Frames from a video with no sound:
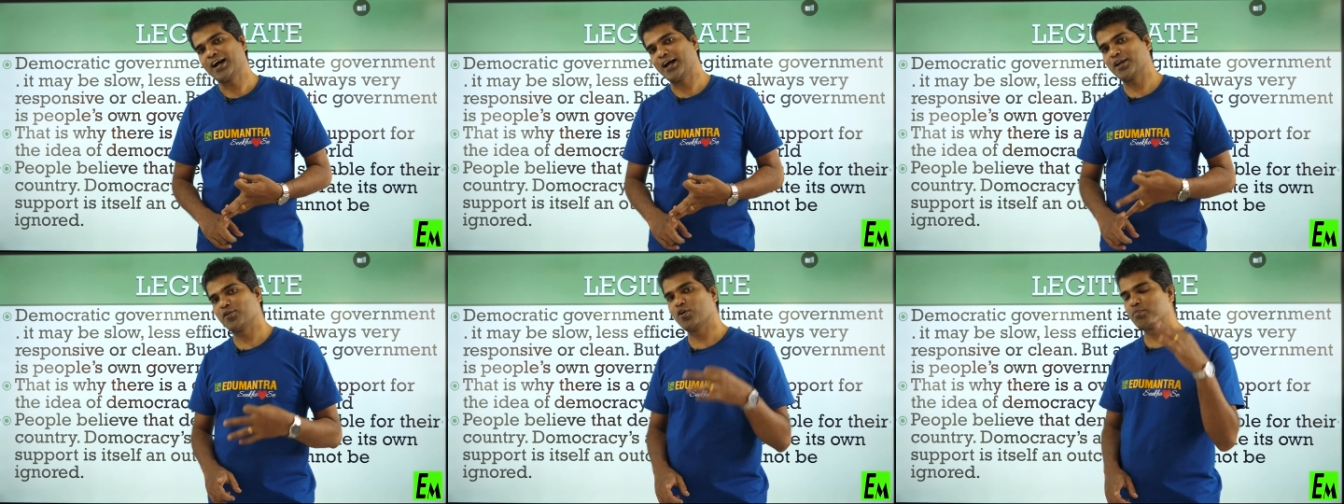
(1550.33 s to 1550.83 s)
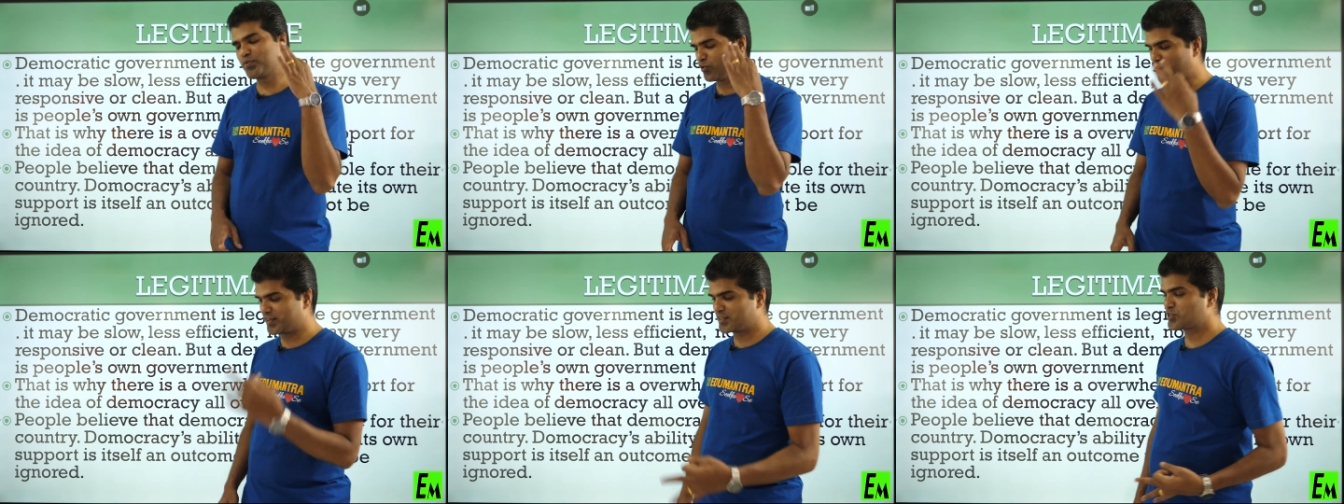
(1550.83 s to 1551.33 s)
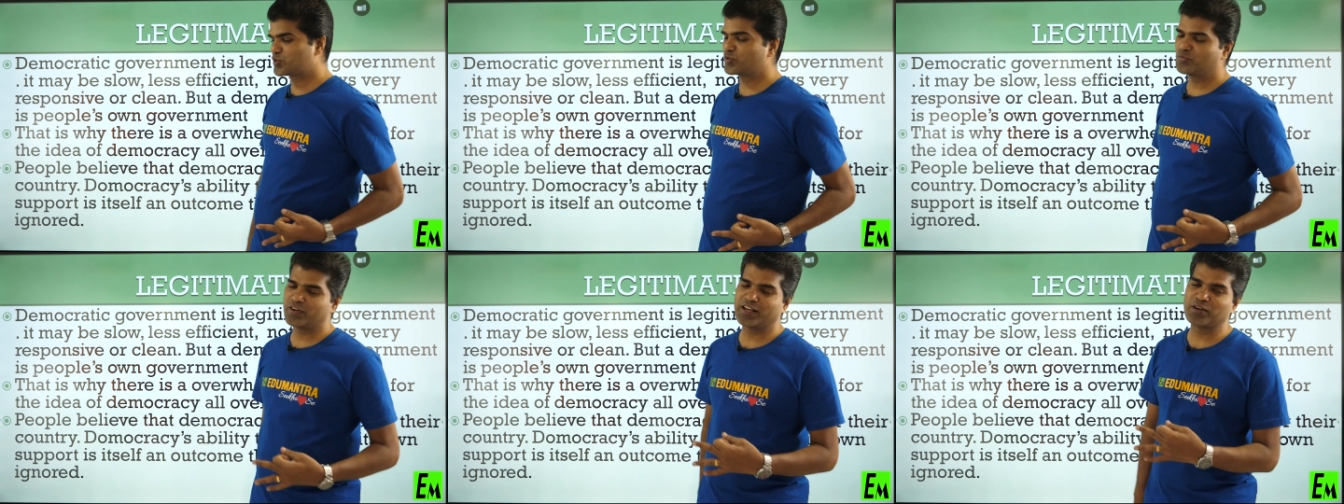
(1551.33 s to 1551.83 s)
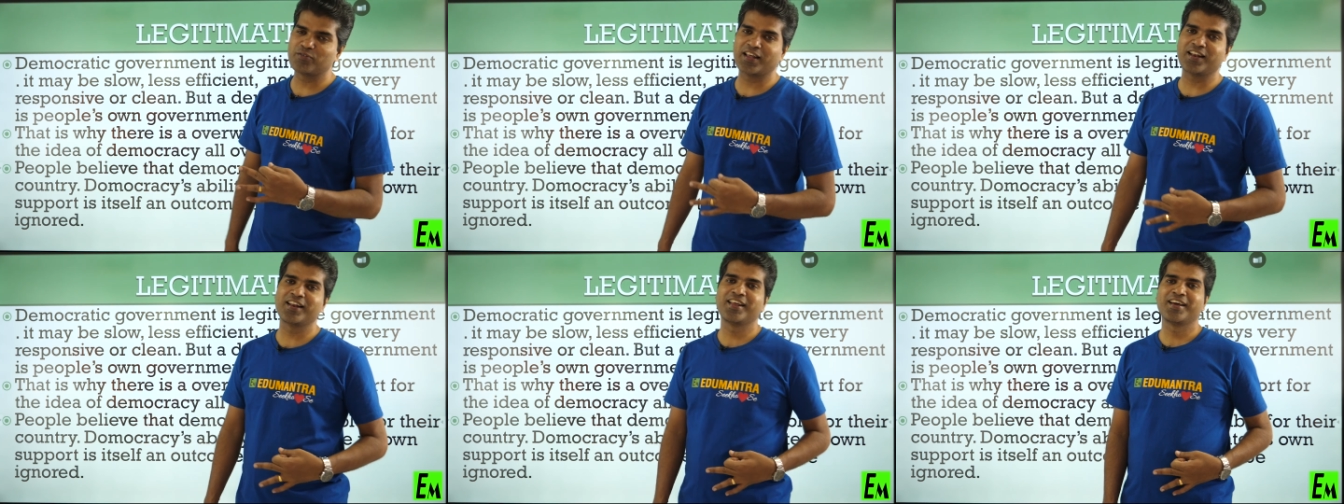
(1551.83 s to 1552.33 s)
I hope you understood very
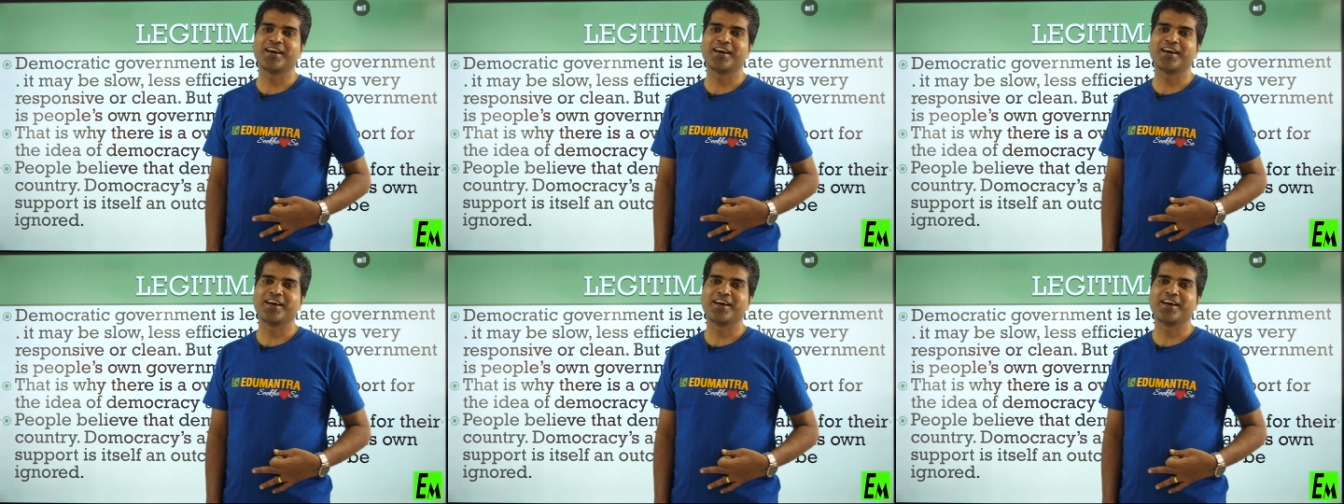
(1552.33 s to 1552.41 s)
well,